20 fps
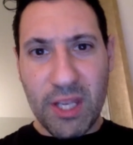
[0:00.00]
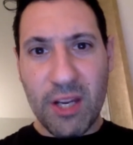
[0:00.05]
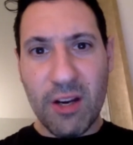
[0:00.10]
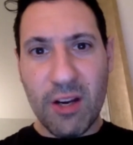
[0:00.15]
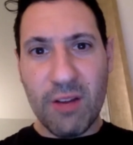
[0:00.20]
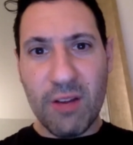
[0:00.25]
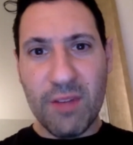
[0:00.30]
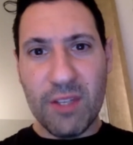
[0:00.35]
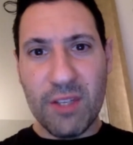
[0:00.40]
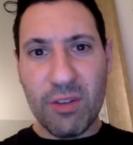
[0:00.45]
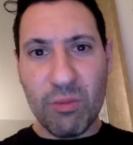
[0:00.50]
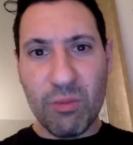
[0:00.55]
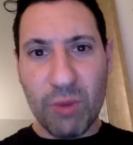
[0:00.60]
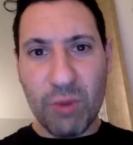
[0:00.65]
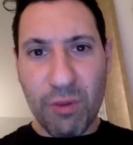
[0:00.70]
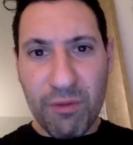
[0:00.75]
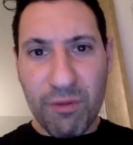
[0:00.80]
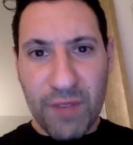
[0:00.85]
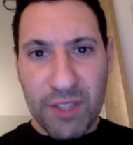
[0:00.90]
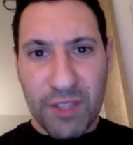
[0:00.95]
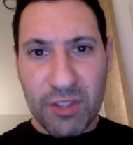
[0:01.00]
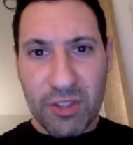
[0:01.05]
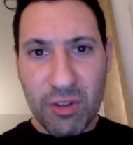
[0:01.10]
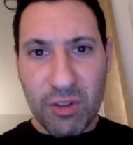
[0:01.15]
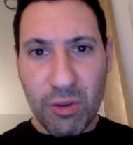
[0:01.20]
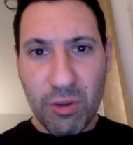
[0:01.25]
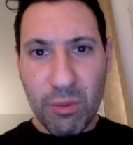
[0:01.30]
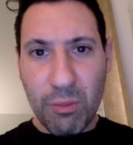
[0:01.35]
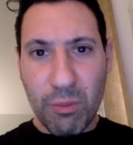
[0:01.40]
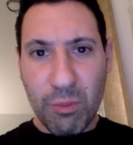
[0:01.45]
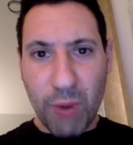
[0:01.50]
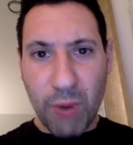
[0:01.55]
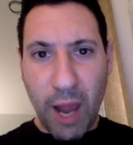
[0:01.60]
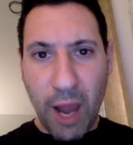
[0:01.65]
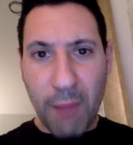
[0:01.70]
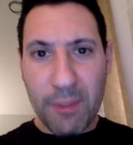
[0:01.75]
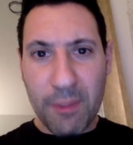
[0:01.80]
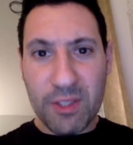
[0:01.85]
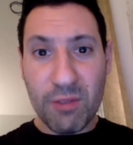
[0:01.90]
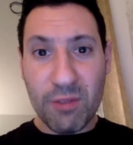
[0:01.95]
These are real physical problems.
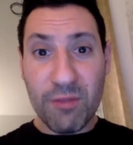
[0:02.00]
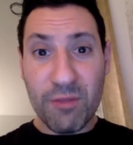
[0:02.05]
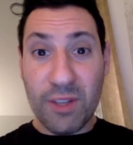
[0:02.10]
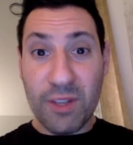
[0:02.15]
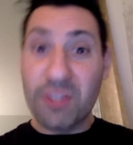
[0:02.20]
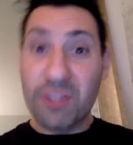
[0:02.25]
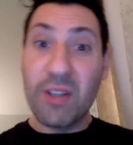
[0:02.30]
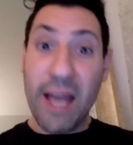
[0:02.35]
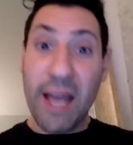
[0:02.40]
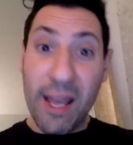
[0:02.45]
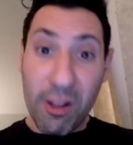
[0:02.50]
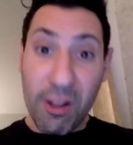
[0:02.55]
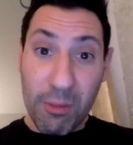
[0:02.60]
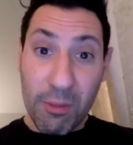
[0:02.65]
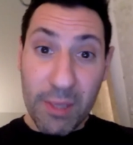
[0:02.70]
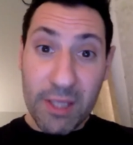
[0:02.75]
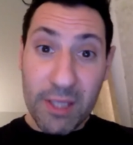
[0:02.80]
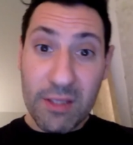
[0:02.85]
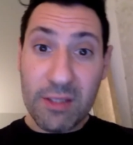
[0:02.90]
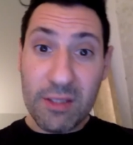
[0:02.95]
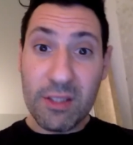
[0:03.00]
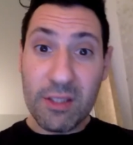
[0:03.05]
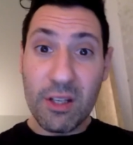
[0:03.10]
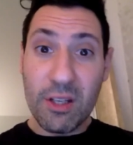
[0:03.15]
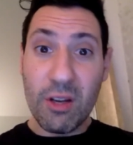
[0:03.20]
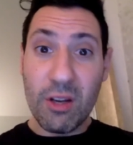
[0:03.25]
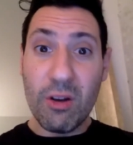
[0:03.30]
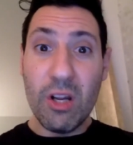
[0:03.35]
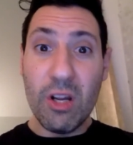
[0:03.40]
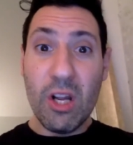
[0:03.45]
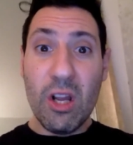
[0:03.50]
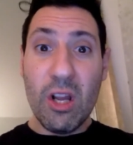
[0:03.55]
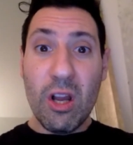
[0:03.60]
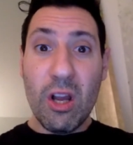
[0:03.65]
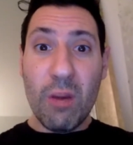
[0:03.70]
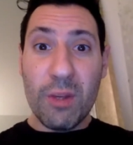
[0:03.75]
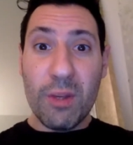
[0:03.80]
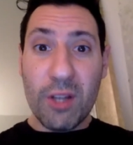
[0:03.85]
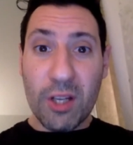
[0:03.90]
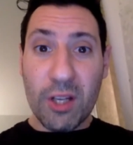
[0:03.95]
These are physical elements, you know, mm
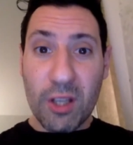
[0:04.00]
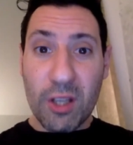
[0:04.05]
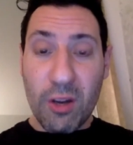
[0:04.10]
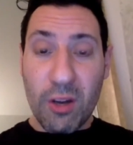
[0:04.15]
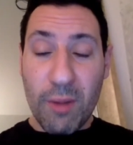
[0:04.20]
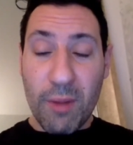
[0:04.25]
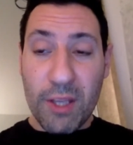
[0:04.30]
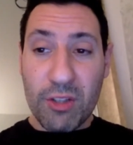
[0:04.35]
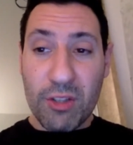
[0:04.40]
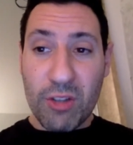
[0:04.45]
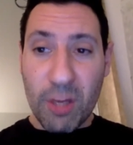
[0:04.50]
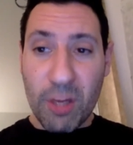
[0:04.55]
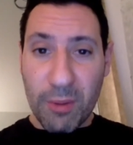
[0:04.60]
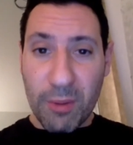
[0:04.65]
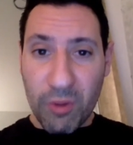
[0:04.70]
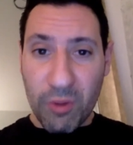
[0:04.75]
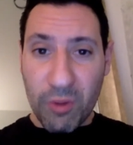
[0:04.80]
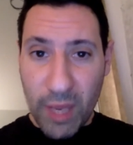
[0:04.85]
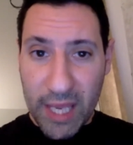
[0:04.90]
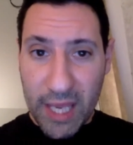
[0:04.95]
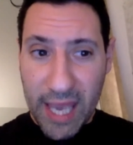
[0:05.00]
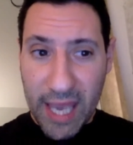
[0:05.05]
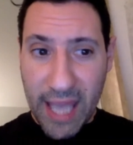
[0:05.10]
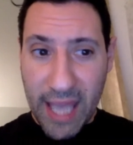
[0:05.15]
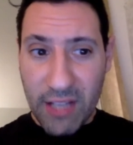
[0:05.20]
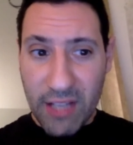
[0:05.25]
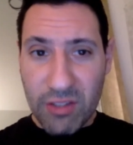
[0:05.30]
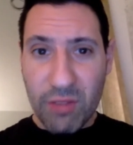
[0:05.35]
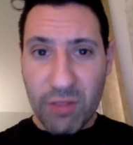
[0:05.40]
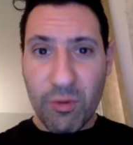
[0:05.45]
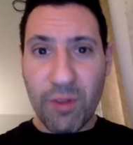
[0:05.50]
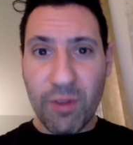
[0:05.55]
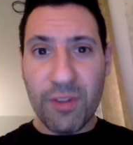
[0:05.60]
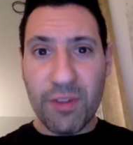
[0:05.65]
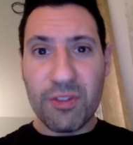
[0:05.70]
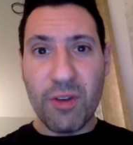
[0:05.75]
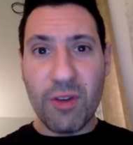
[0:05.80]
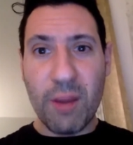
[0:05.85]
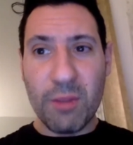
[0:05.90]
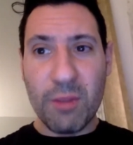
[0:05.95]
you know, and you talk about the weight gain and so forth. And so
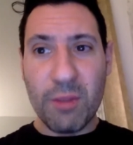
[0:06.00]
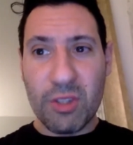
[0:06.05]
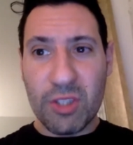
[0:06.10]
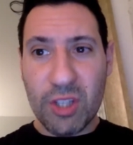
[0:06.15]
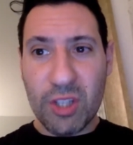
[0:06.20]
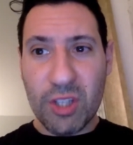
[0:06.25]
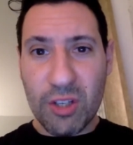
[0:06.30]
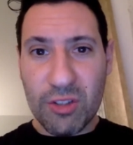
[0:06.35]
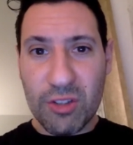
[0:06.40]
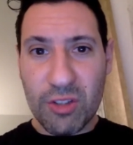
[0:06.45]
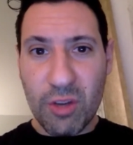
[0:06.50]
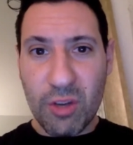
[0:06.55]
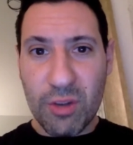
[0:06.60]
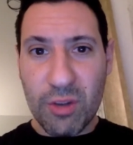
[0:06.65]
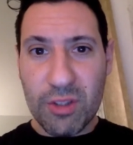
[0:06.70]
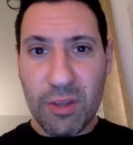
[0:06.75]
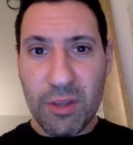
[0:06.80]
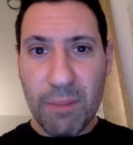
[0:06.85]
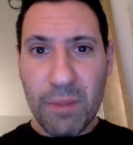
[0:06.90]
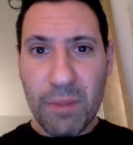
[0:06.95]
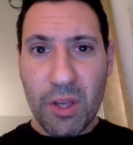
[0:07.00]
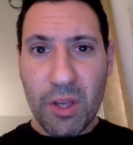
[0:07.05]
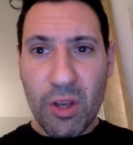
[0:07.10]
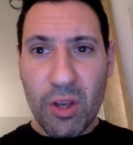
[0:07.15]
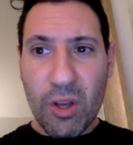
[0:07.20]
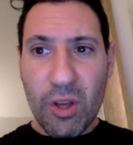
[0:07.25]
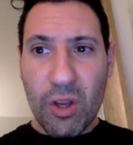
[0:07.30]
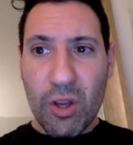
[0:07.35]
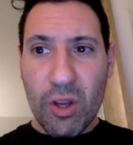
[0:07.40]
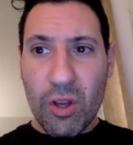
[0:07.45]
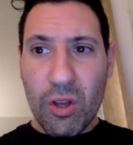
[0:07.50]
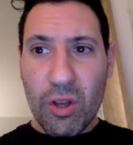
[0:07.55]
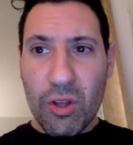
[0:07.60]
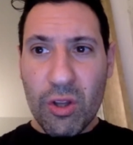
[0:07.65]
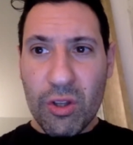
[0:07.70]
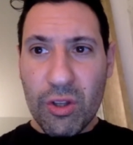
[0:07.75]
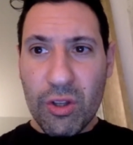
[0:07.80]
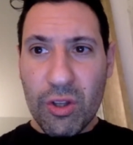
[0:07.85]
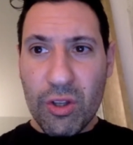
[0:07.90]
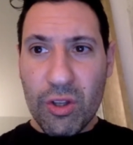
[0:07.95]
I'm just curious to know is
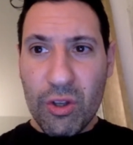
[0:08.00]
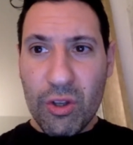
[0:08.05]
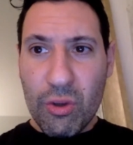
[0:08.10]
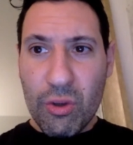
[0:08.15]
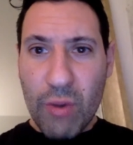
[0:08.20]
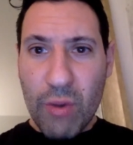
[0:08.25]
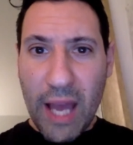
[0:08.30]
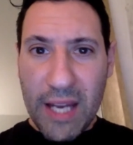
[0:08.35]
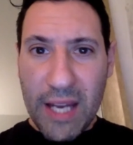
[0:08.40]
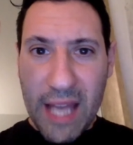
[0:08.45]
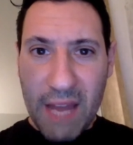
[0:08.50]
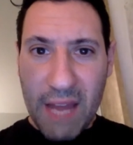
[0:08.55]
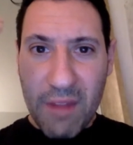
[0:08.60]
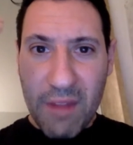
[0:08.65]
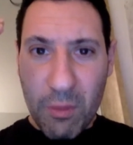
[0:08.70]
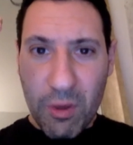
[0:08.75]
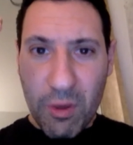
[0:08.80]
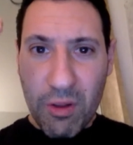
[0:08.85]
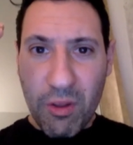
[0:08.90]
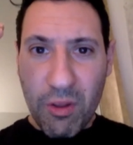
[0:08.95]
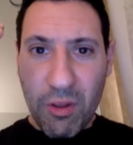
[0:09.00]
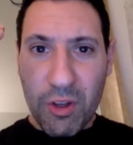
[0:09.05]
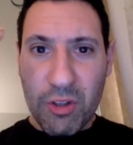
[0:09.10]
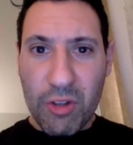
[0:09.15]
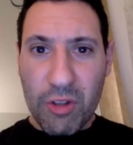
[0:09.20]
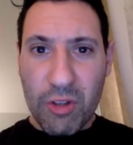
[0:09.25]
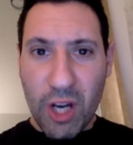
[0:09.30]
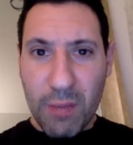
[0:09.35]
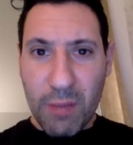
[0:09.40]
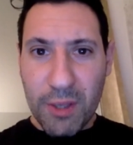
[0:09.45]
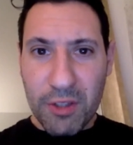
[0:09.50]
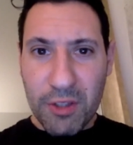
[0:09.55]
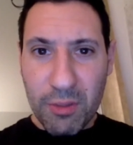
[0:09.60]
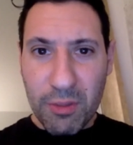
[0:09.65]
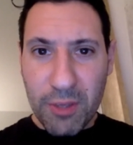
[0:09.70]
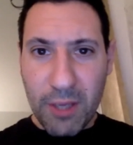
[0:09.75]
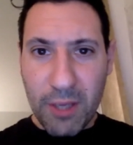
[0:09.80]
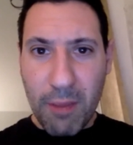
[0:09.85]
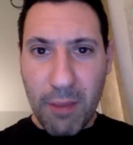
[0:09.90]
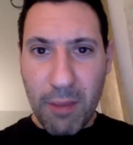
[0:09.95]
you had to have that all? You talk about in your book
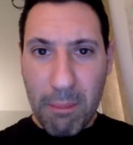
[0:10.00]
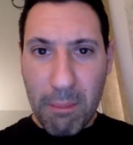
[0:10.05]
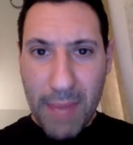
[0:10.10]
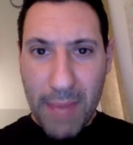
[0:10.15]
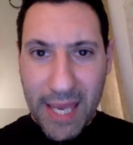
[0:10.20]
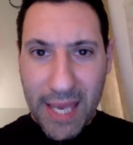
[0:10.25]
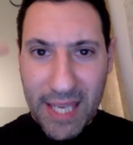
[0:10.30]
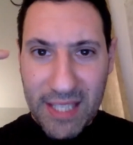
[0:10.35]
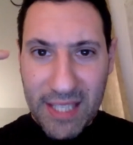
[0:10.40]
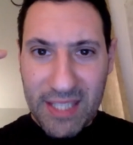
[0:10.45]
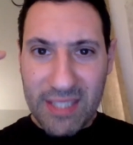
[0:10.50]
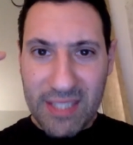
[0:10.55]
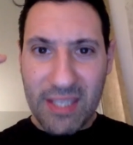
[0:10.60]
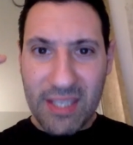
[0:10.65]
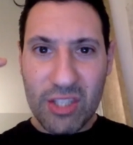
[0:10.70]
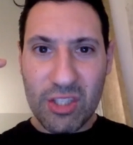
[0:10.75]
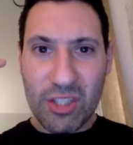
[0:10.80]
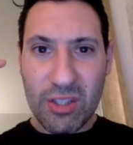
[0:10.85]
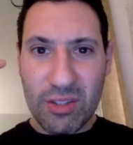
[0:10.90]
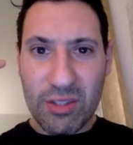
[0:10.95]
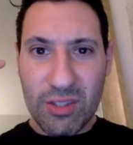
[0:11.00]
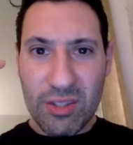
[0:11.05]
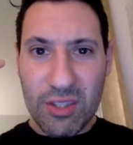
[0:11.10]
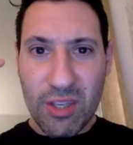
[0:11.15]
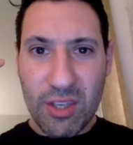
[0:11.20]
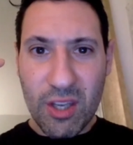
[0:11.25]
about making decisions.